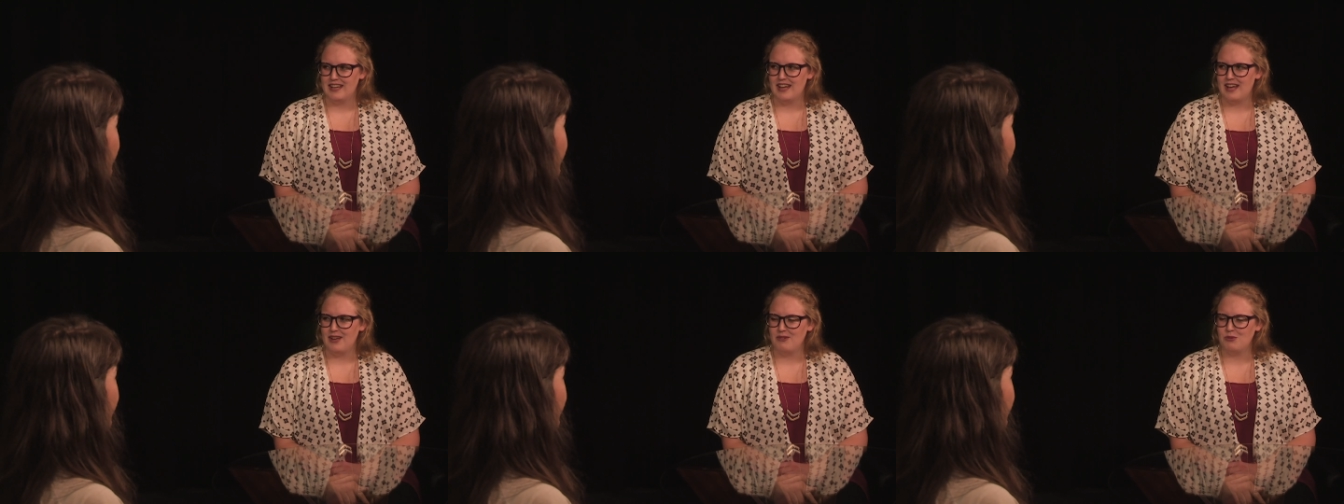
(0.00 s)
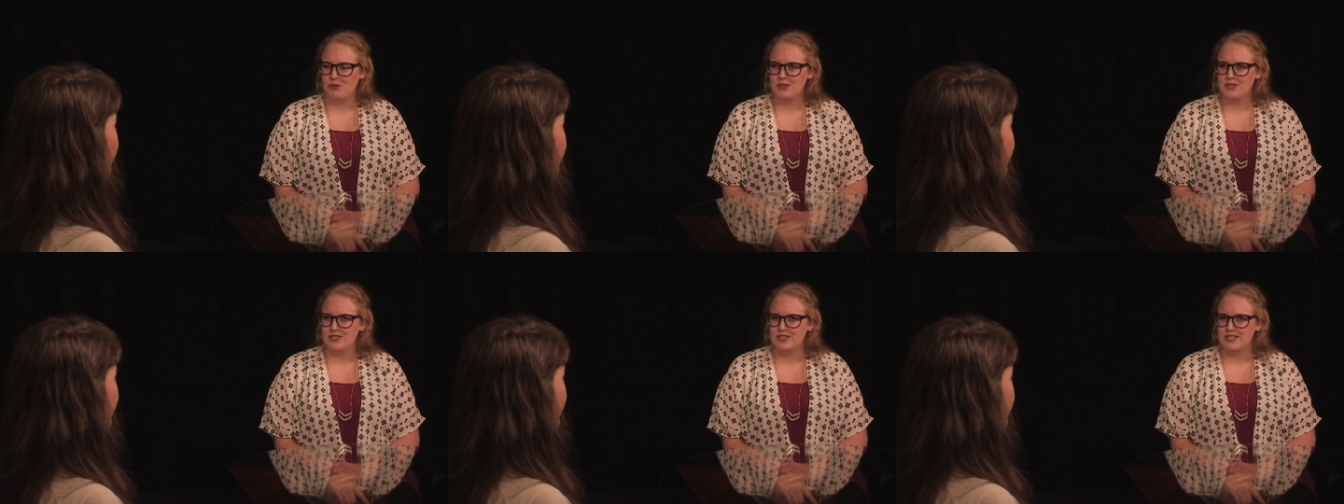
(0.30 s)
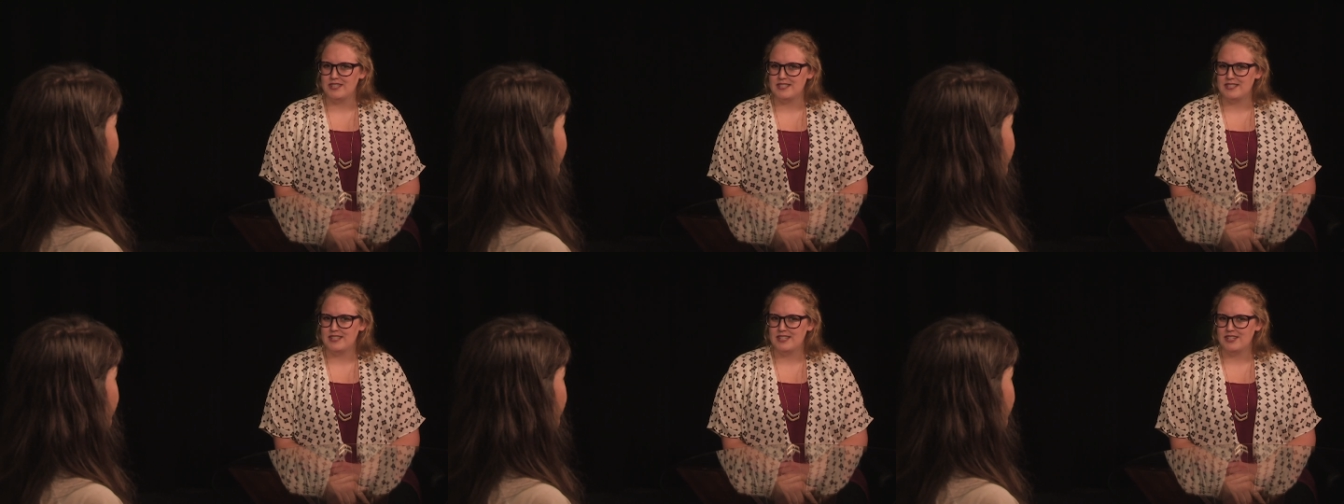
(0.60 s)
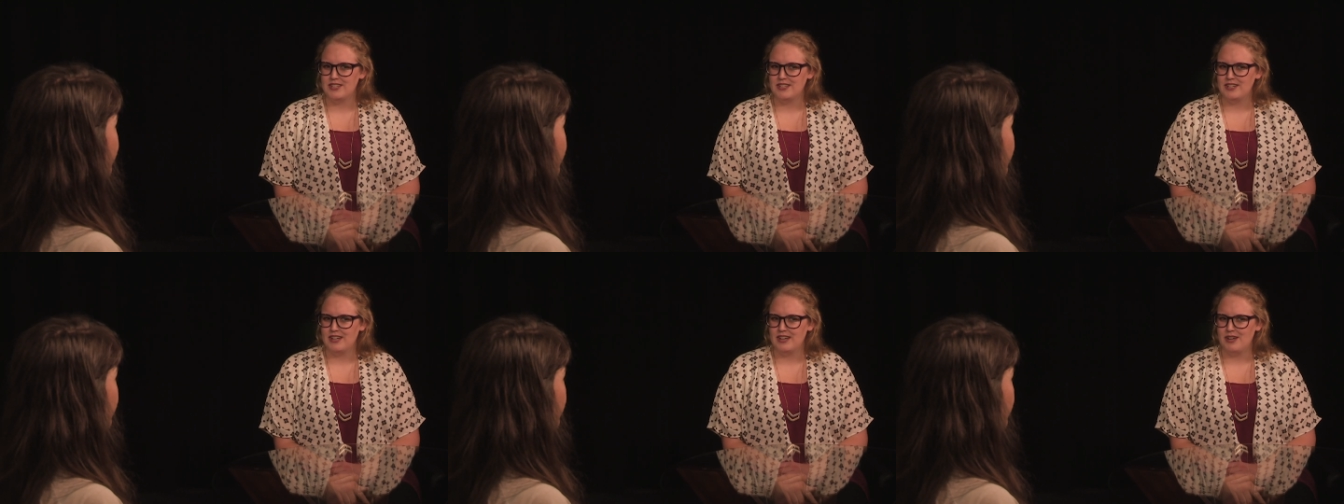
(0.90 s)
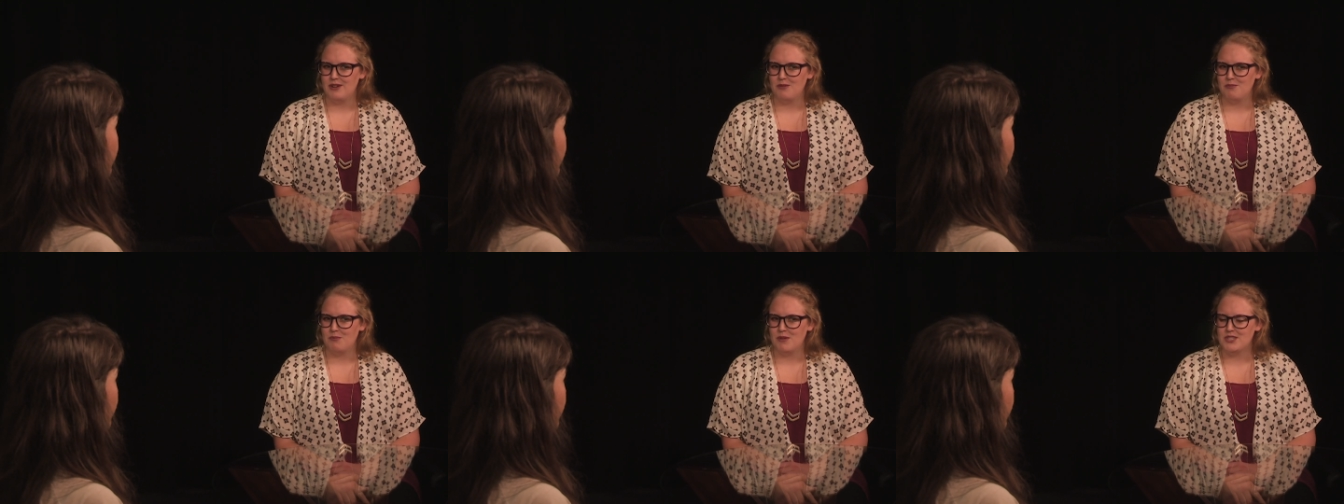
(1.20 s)
I so. wonder, is
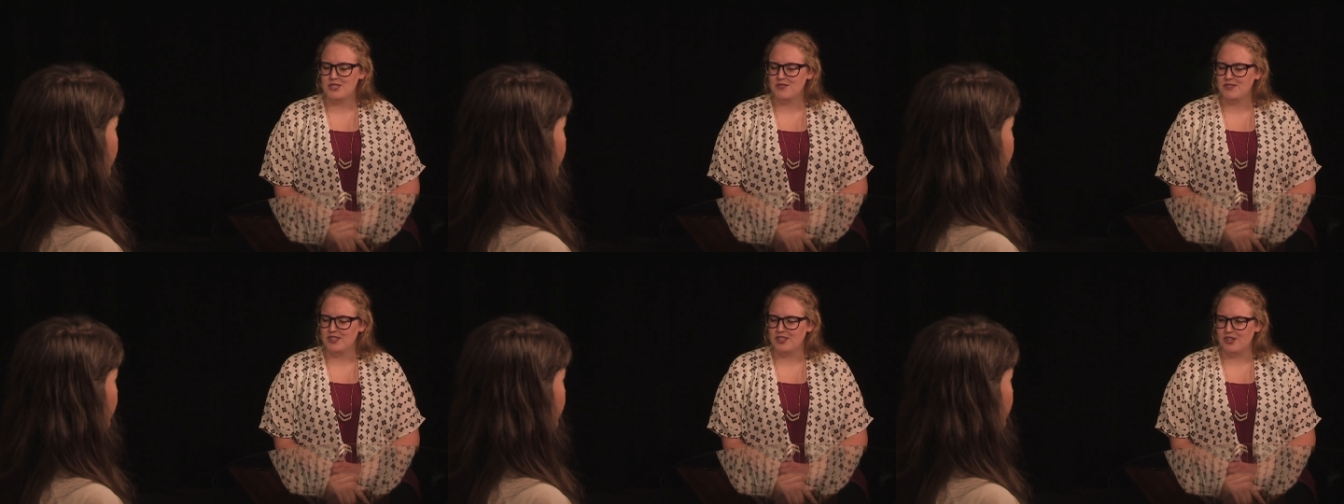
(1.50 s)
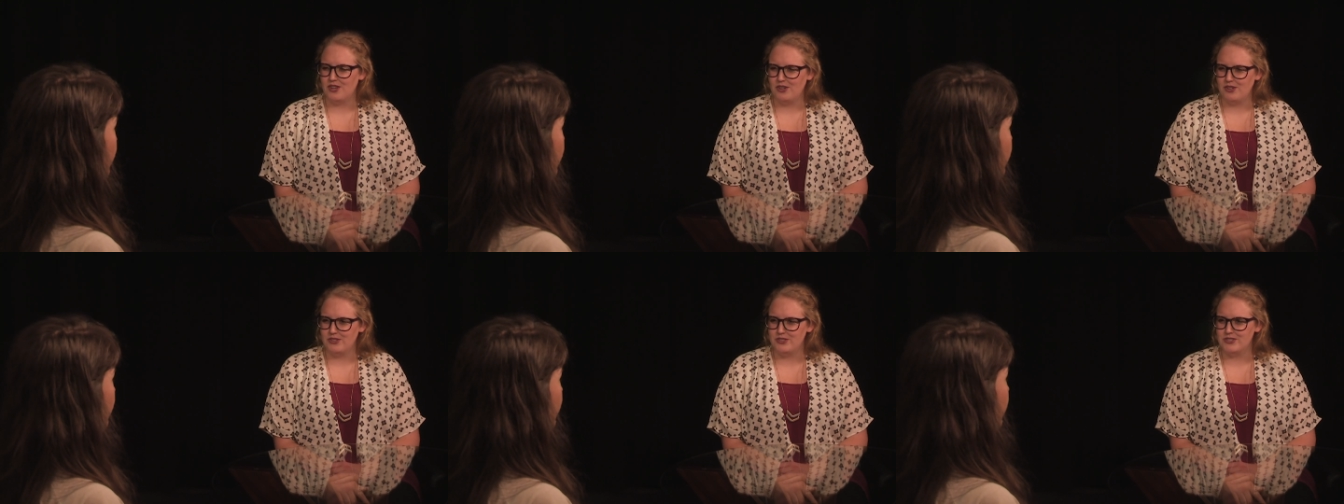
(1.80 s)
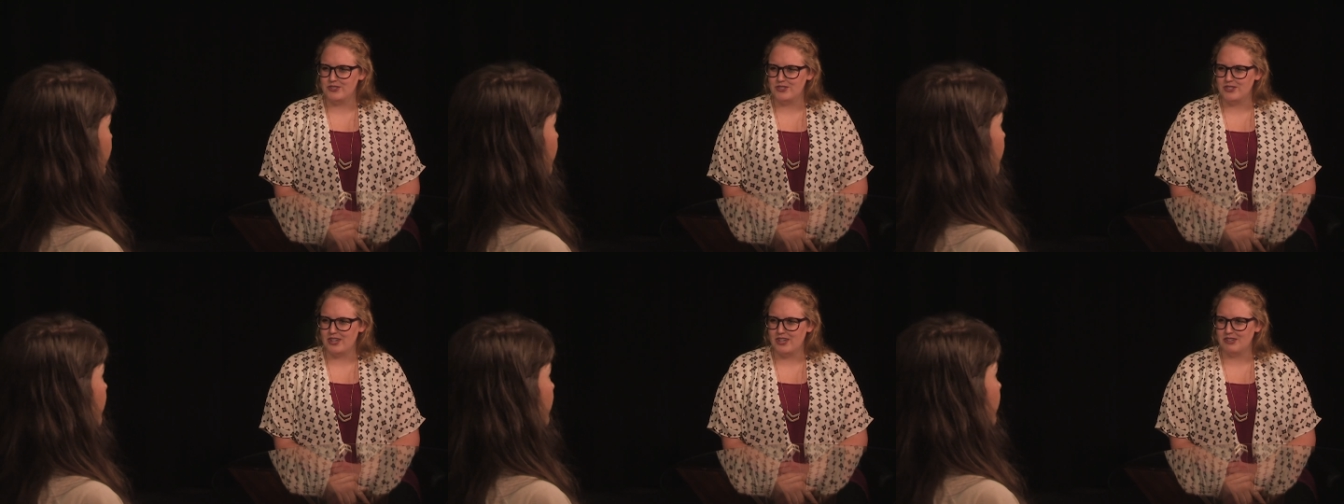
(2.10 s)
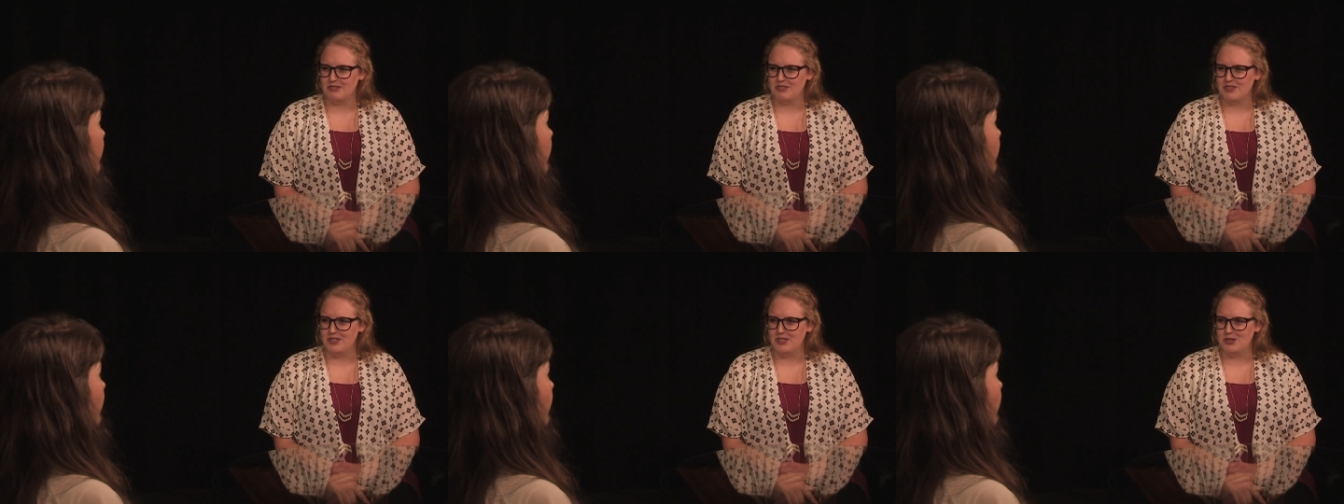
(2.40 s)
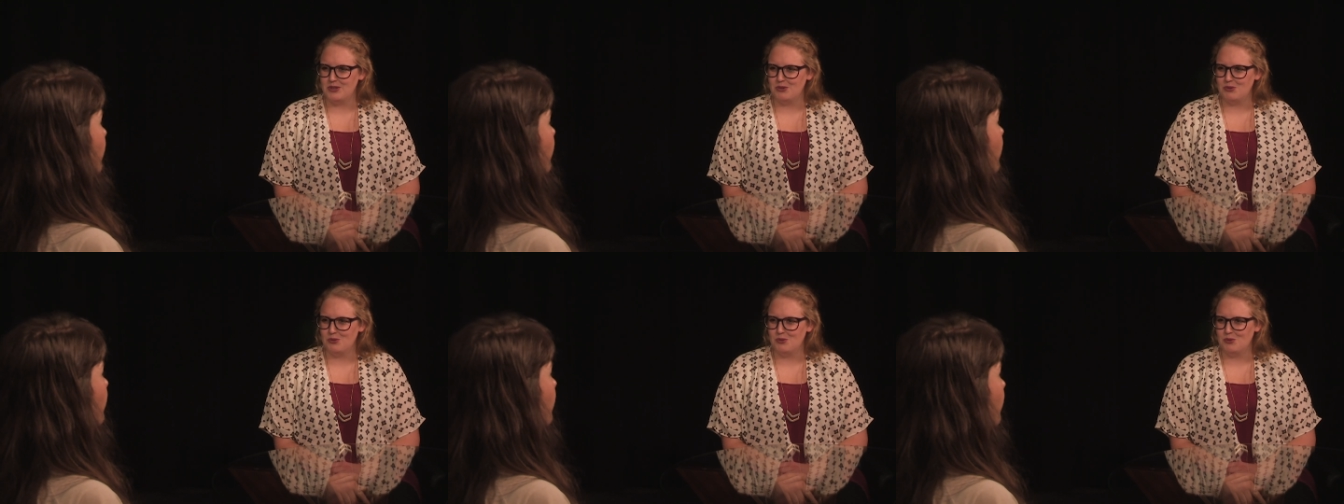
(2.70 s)
there much of a culture shock for
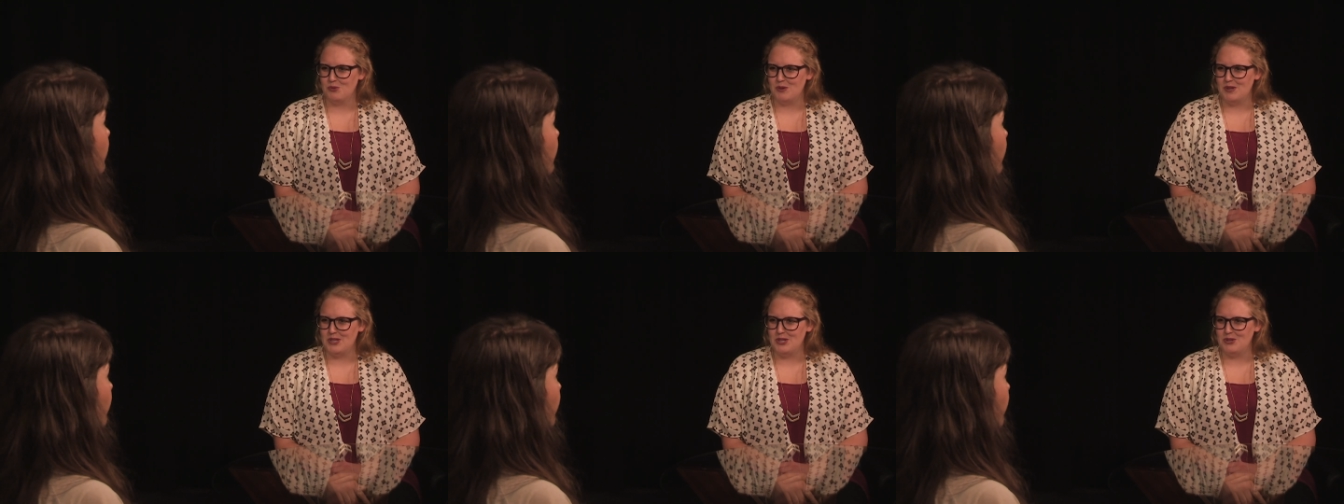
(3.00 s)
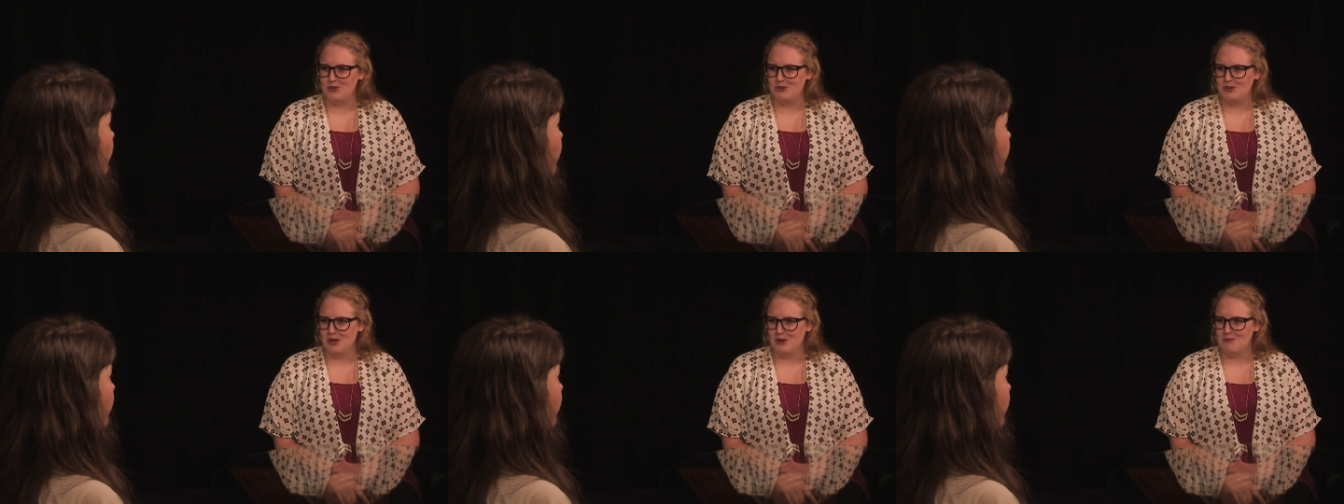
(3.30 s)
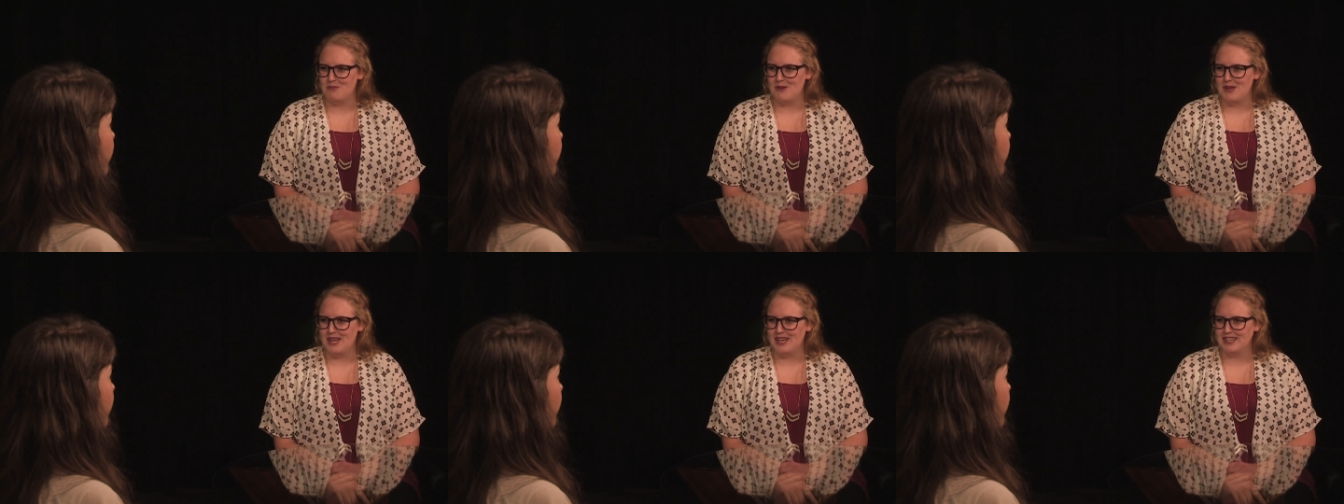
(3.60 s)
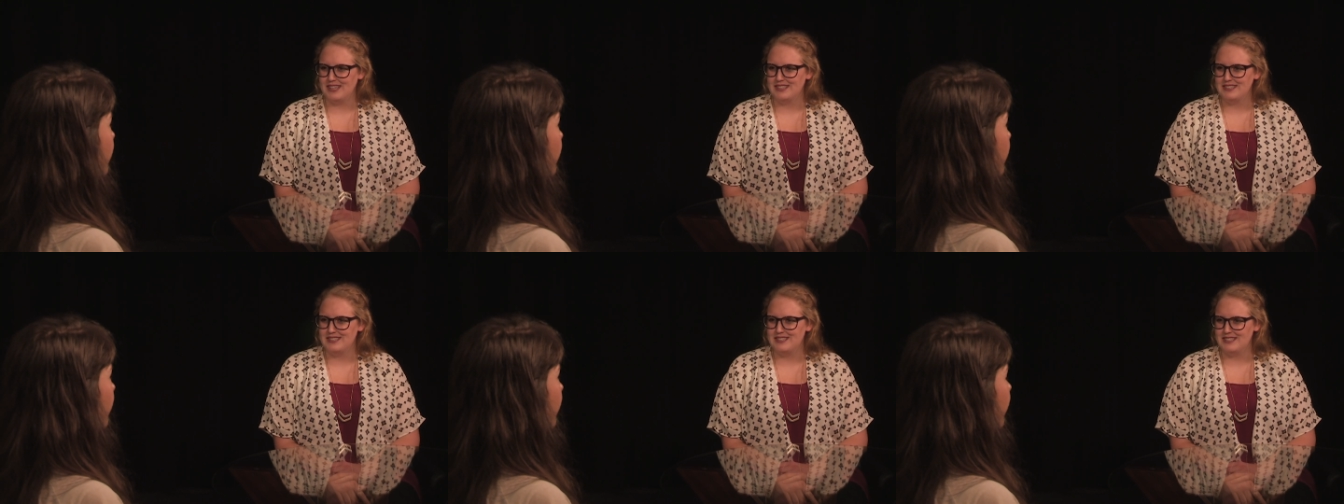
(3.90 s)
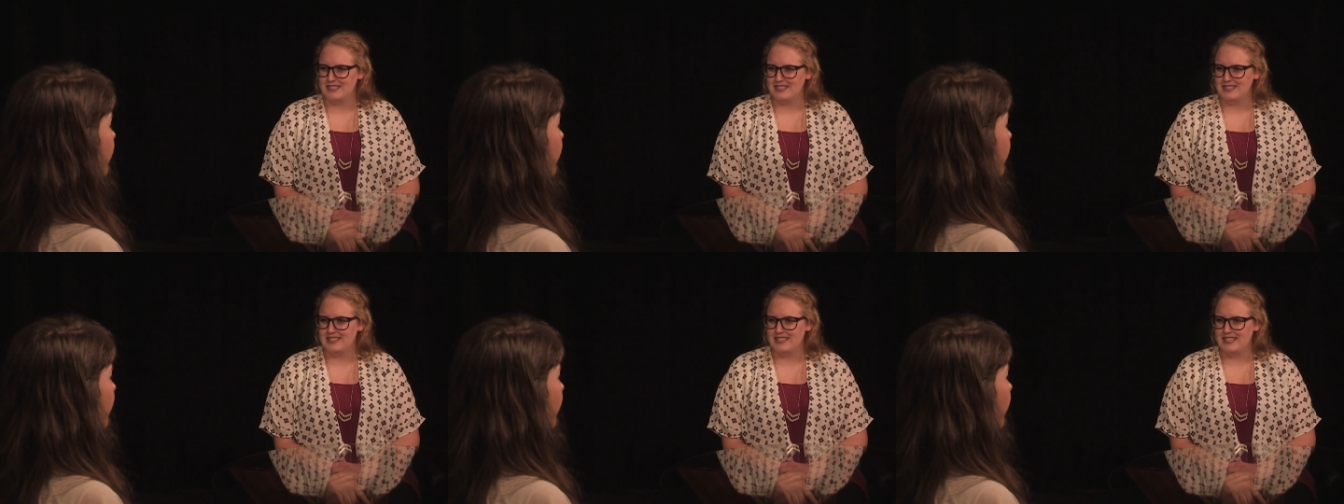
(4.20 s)
you when you come back to the